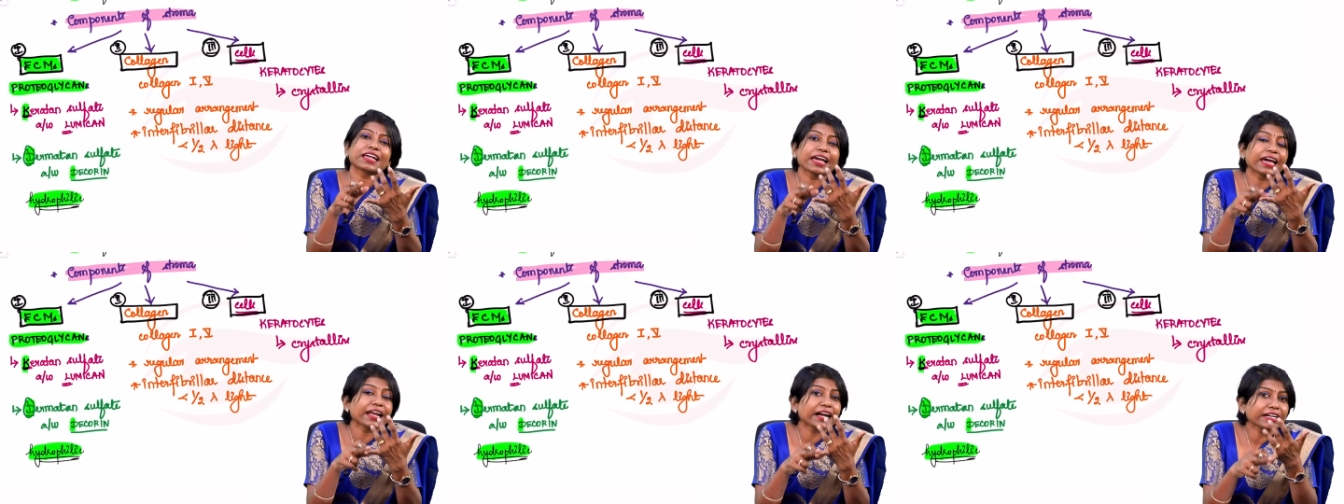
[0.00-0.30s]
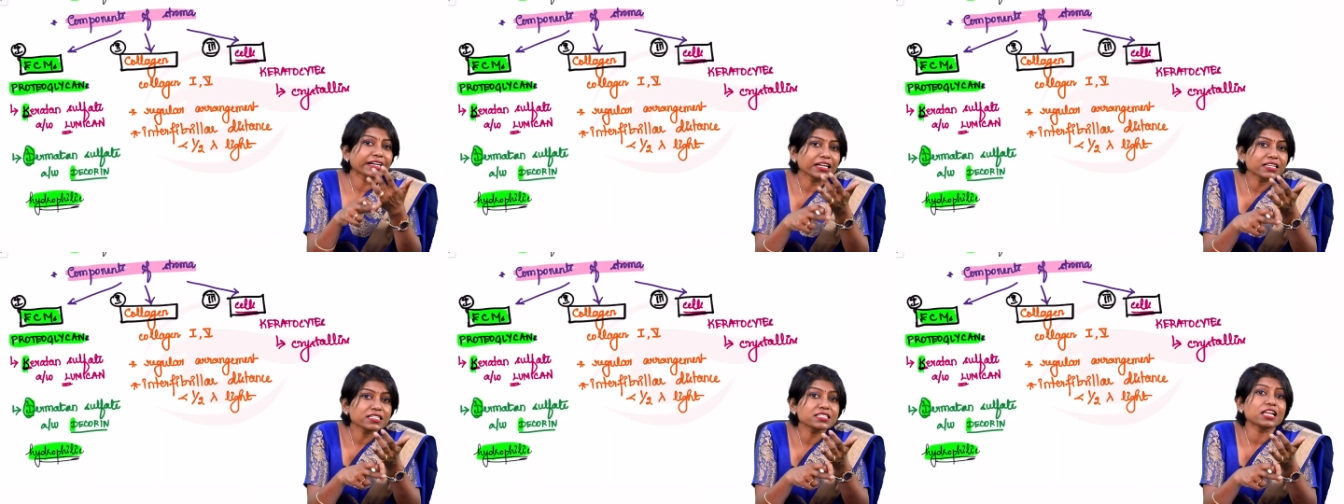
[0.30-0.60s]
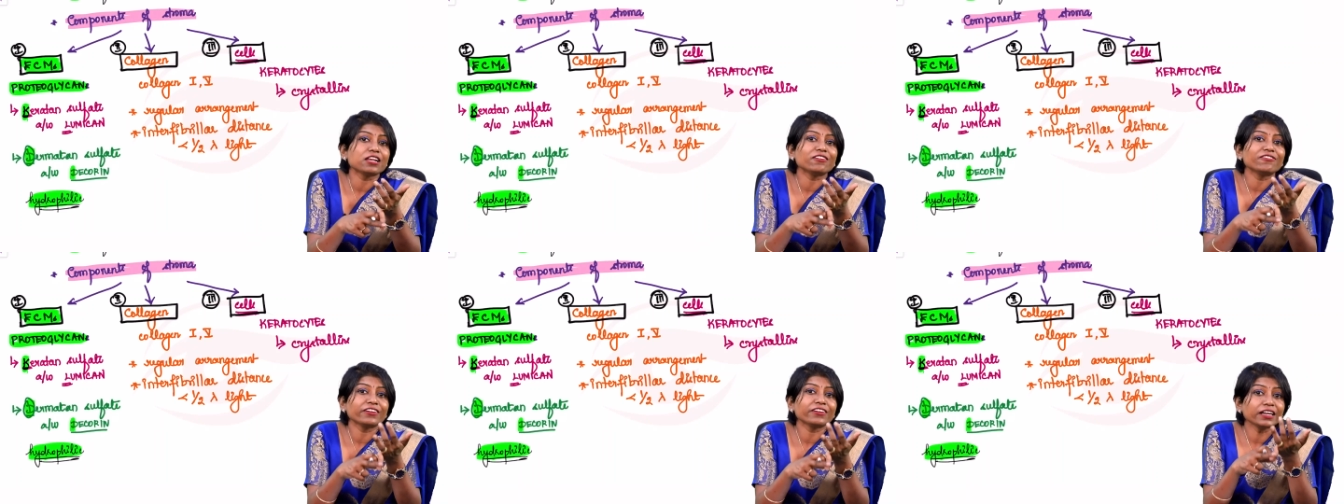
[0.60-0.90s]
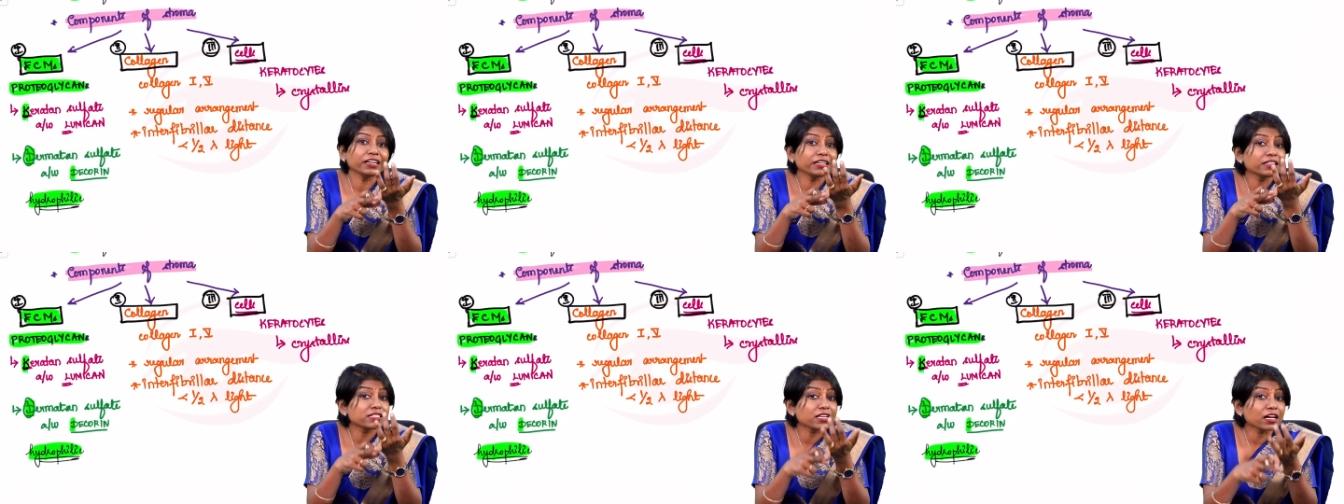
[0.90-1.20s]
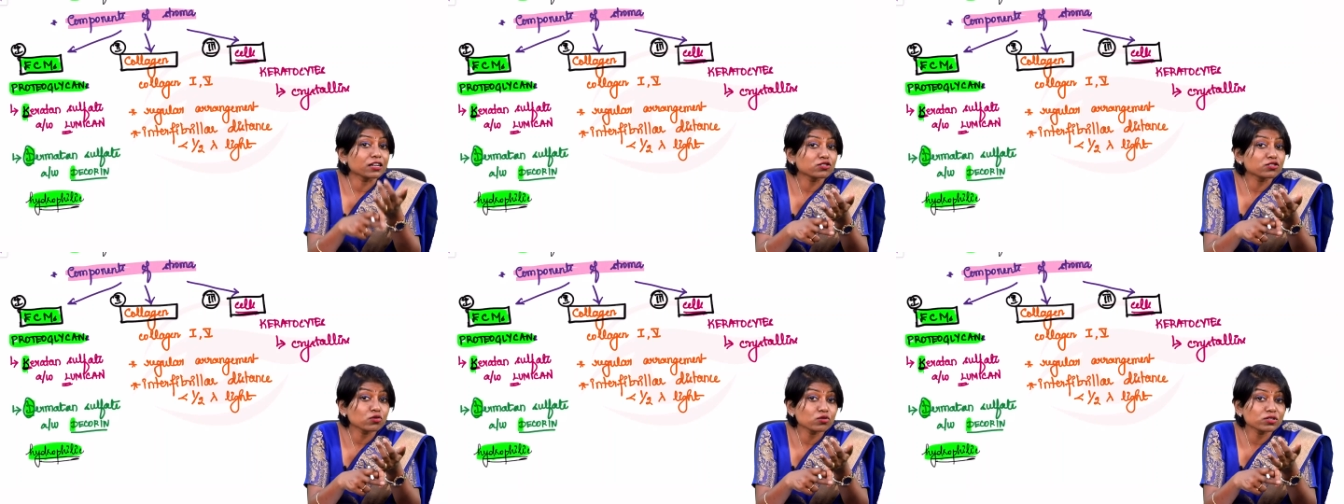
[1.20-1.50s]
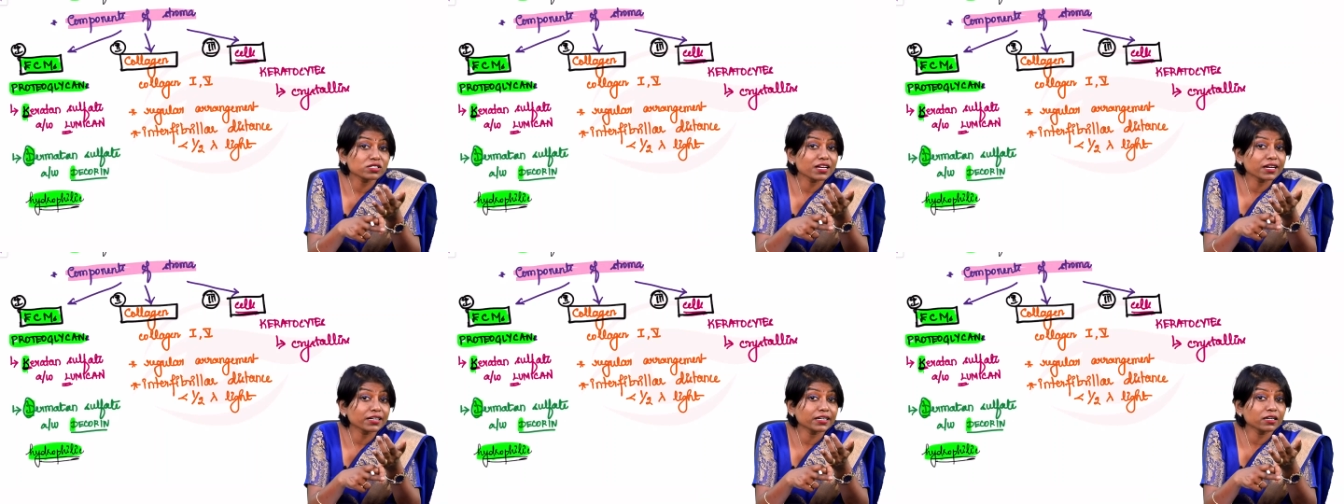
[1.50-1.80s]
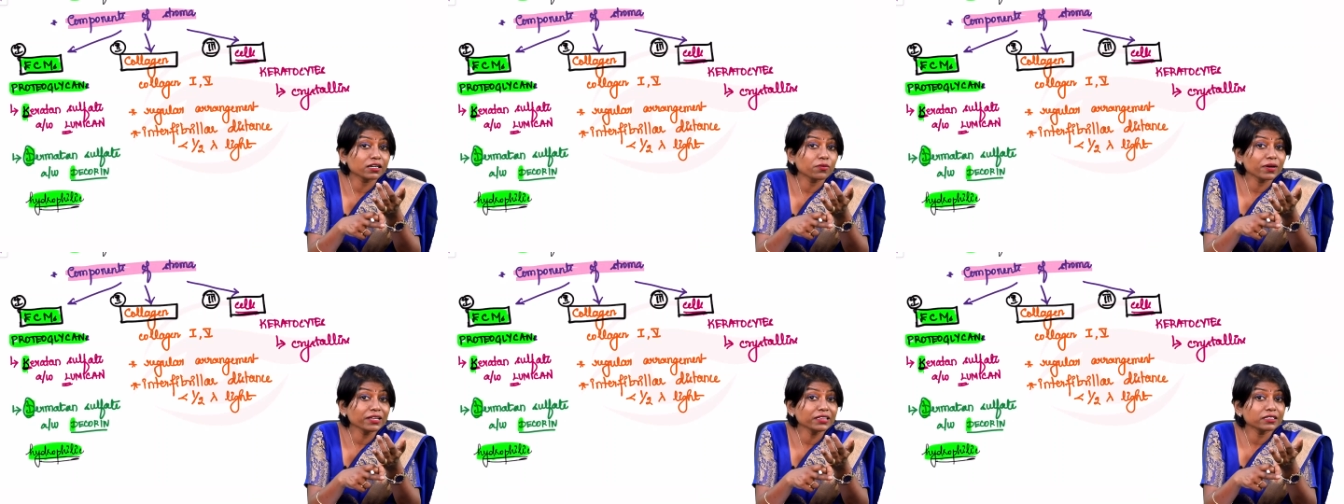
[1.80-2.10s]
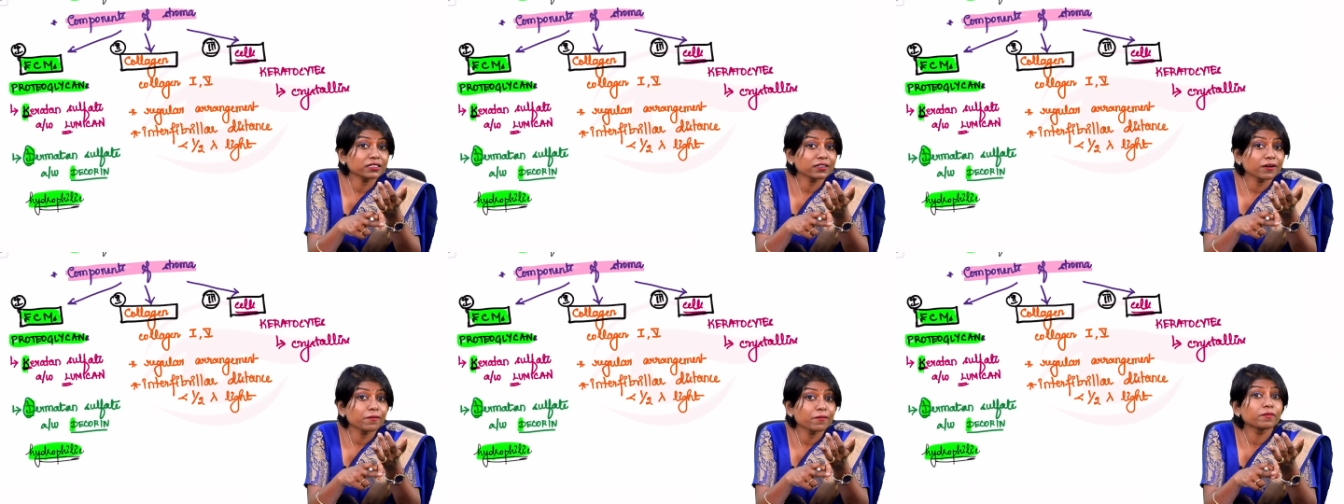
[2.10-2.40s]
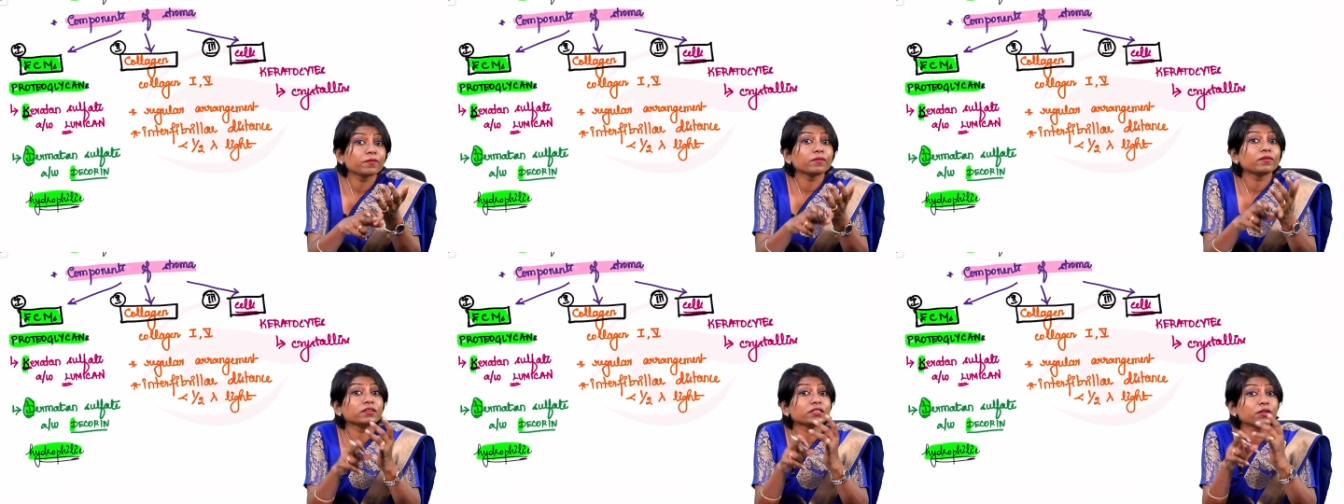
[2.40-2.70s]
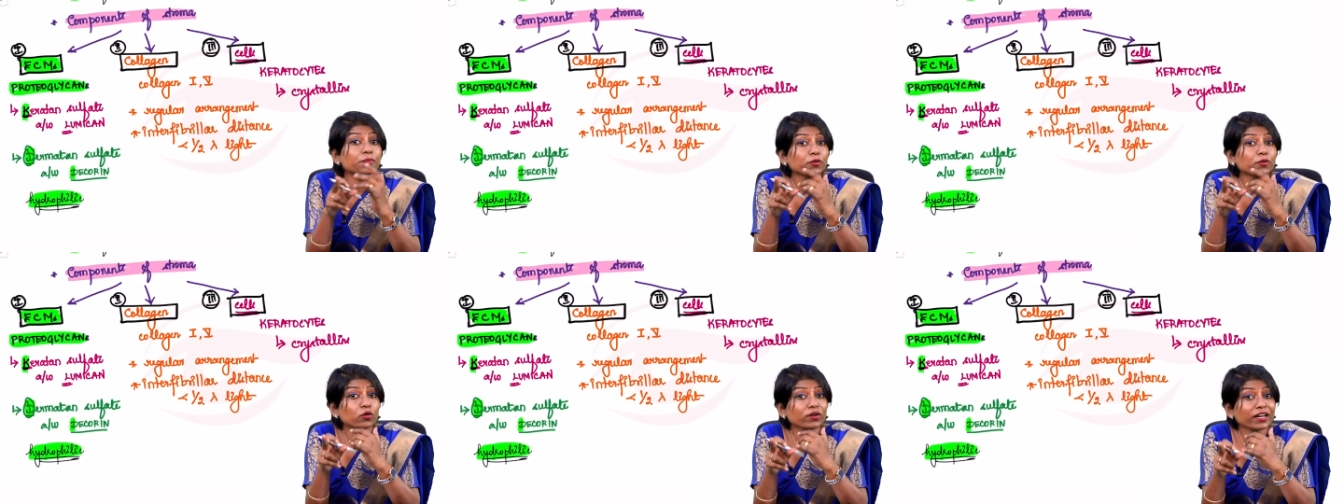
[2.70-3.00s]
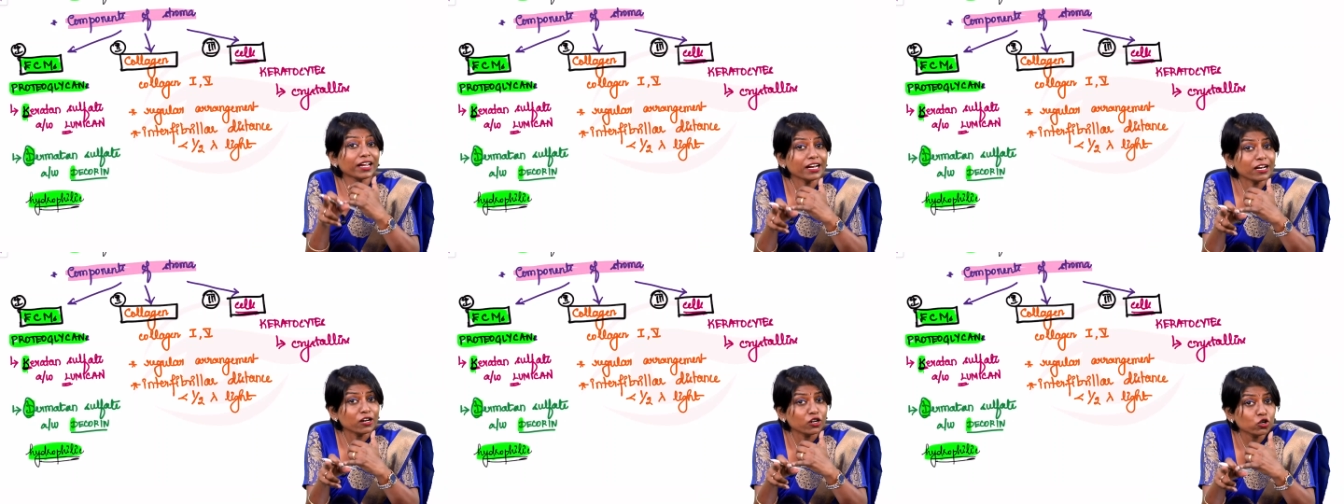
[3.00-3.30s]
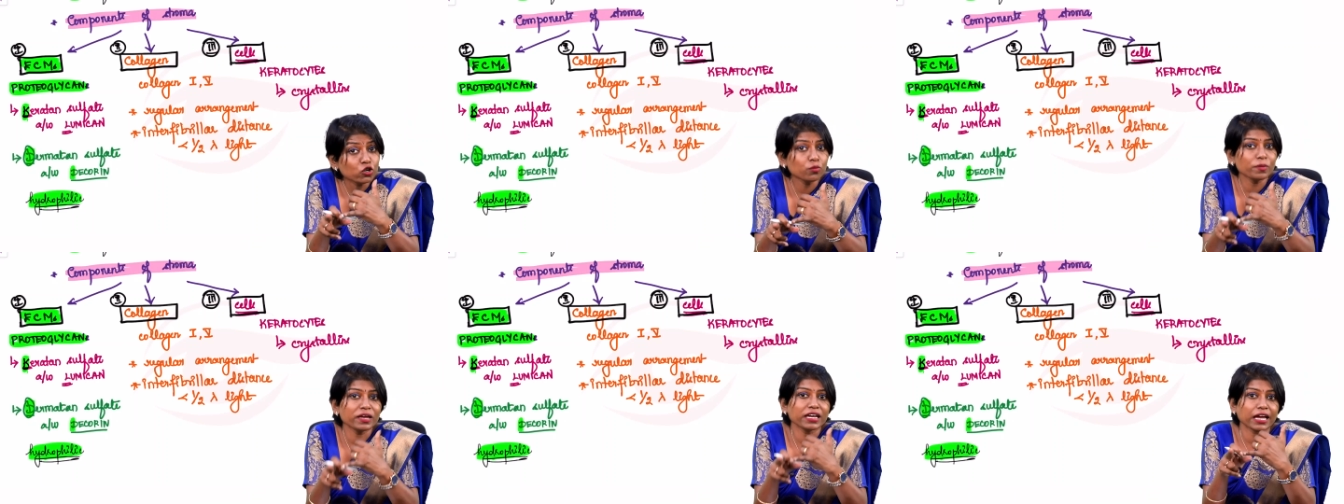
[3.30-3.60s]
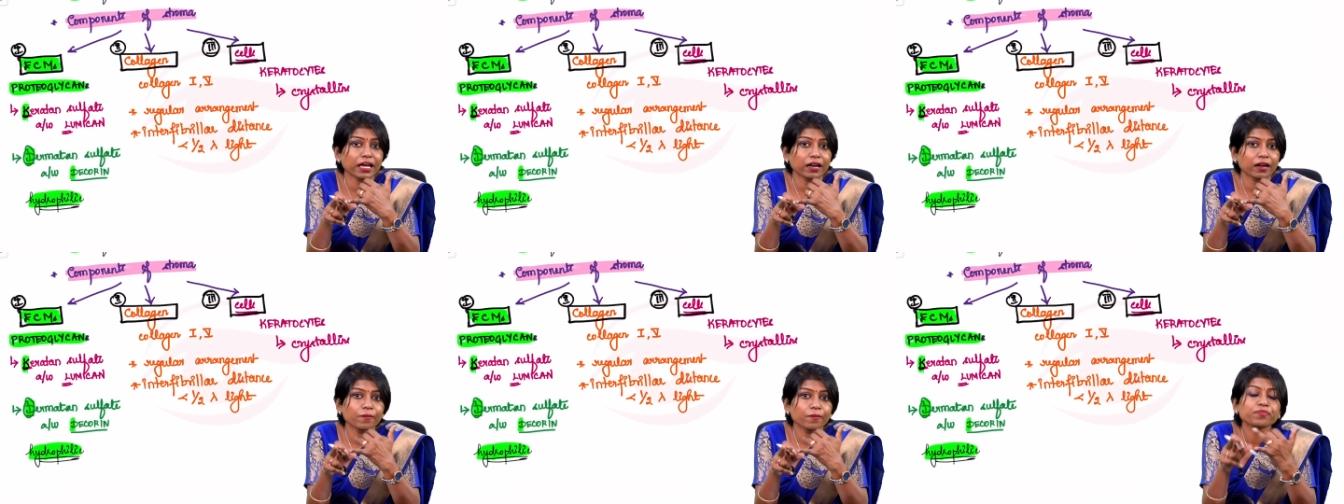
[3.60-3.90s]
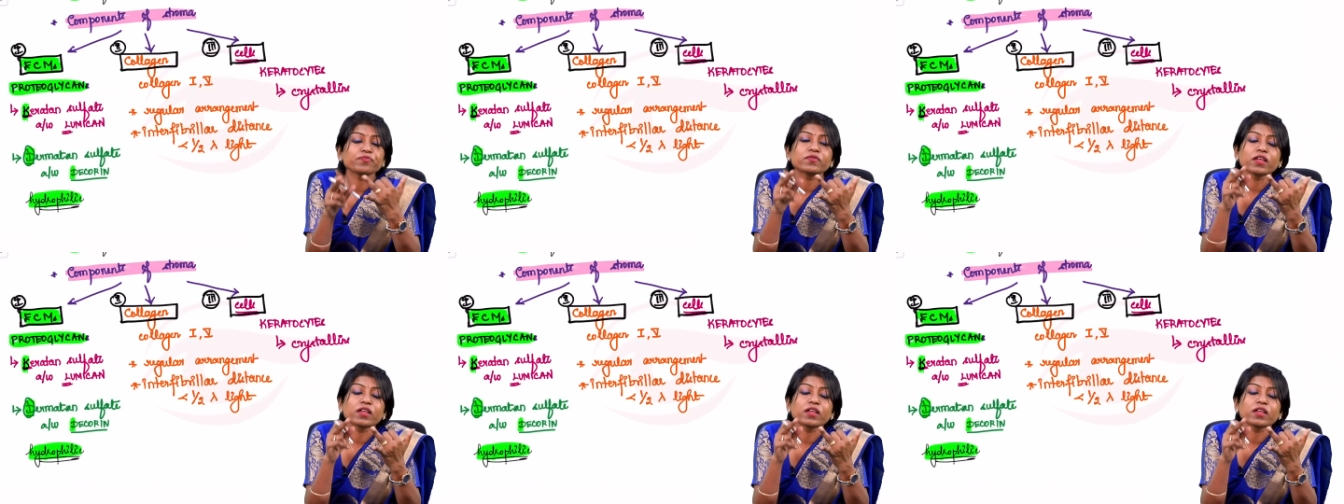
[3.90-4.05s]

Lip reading: Keratin sulfate is associated with the protein Lomican.